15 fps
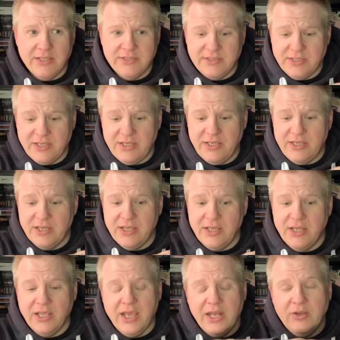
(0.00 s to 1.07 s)
see
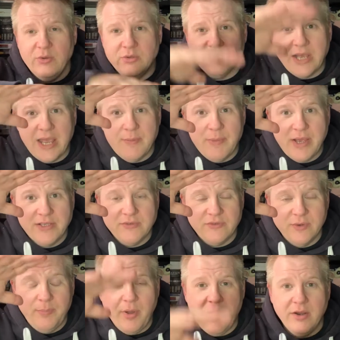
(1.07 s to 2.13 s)
it kind of goes IMAX for
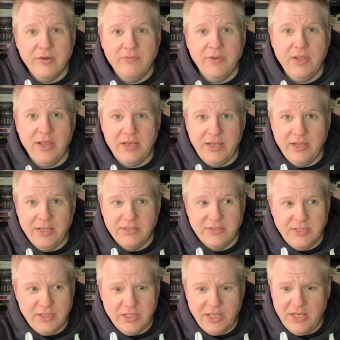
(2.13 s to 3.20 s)
a part of it, and you can
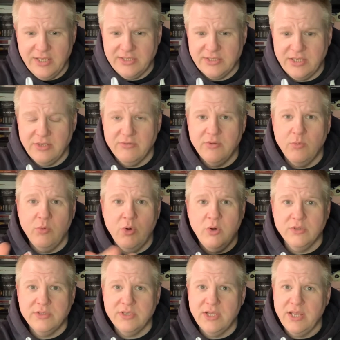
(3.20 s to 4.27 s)
see the glistening of the
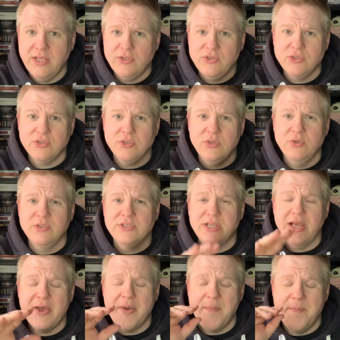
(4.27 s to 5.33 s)
water. It just looks
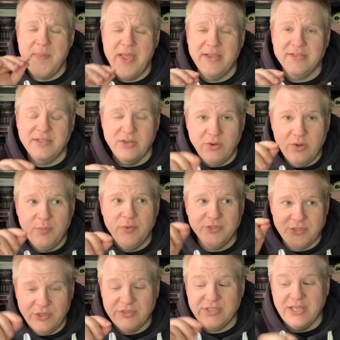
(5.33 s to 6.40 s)
amazing. It
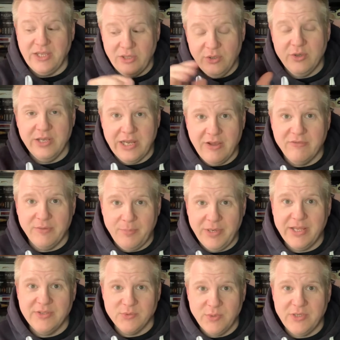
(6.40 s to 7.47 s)
almost looks like you're looking out of a
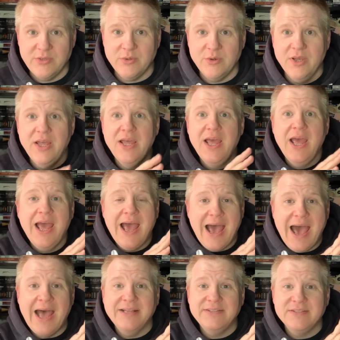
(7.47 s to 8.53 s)
plane's window
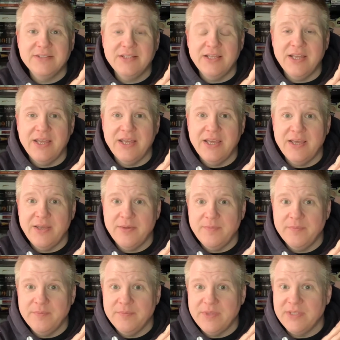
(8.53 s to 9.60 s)
at the
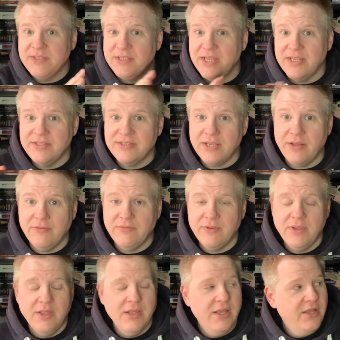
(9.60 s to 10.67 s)
sea itself.
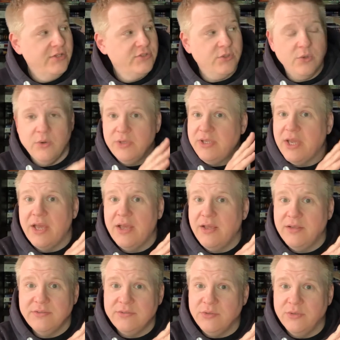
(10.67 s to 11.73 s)
So yeah,
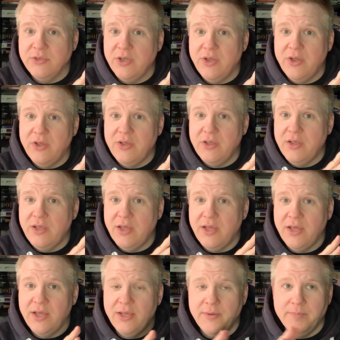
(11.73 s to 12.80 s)
Dunkirk,
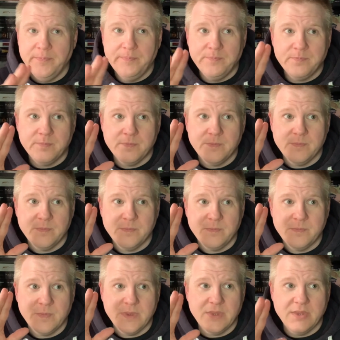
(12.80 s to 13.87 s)

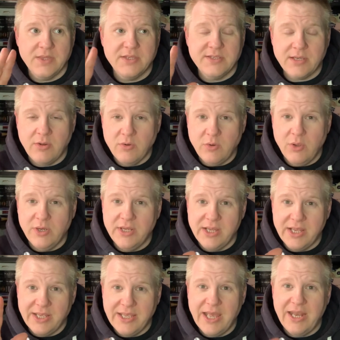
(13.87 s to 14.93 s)
the sound quality
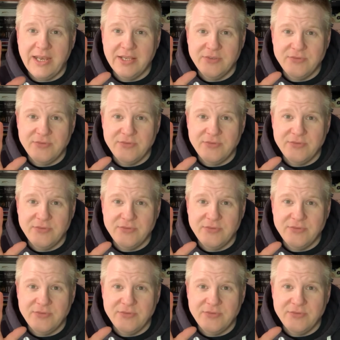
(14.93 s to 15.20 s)
again is